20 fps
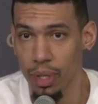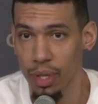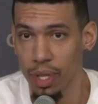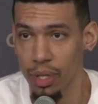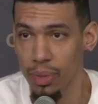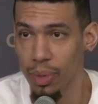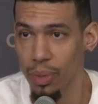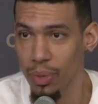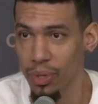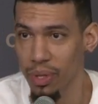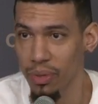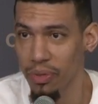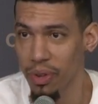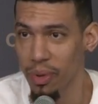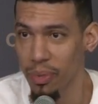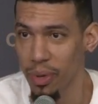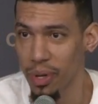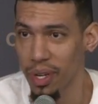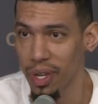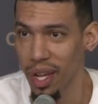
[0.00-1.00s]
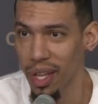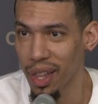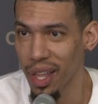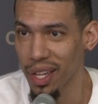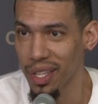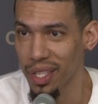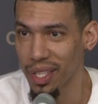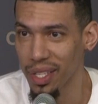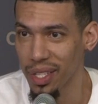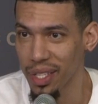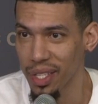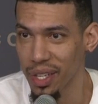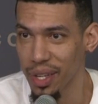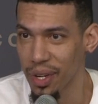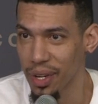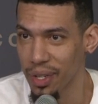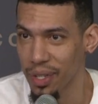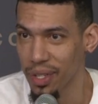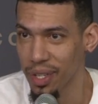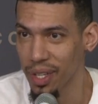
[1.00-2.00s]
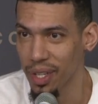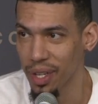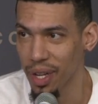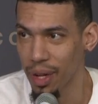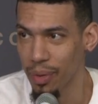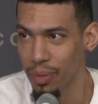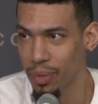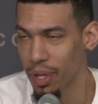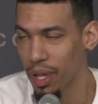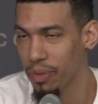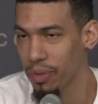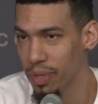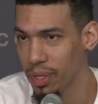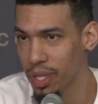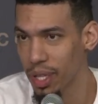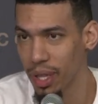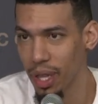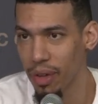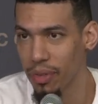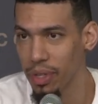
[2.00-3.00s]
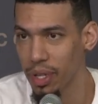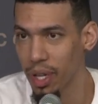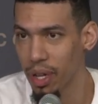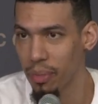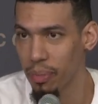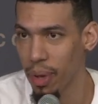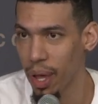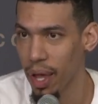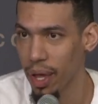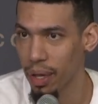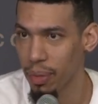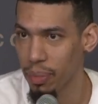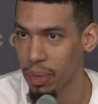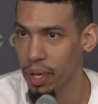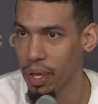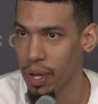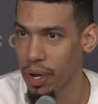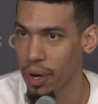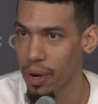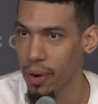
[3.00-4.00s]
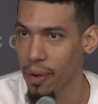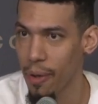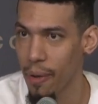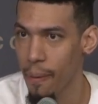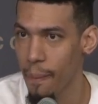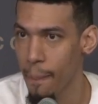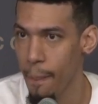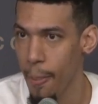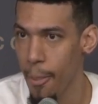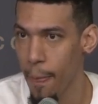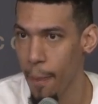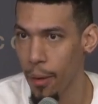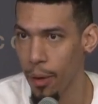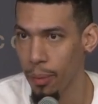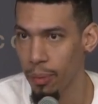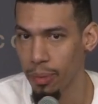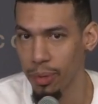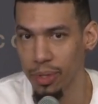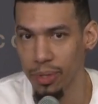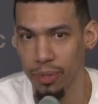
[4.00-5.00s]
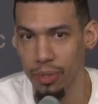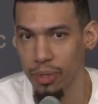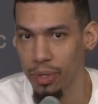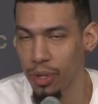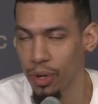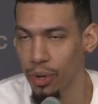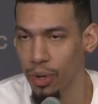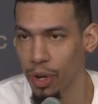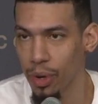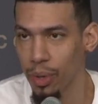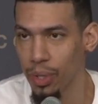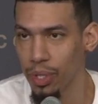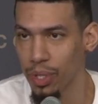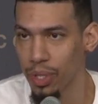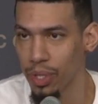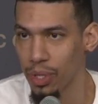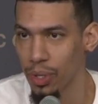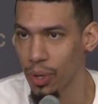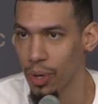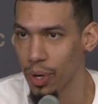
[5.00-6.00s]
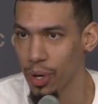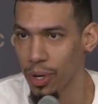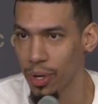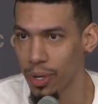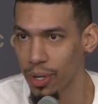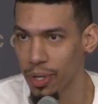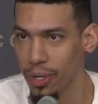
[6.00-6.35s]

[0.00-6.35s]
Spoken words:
this one was a fun one, and I liked it here, and I would definitely said love to come back and be here, but you don't know what's in store.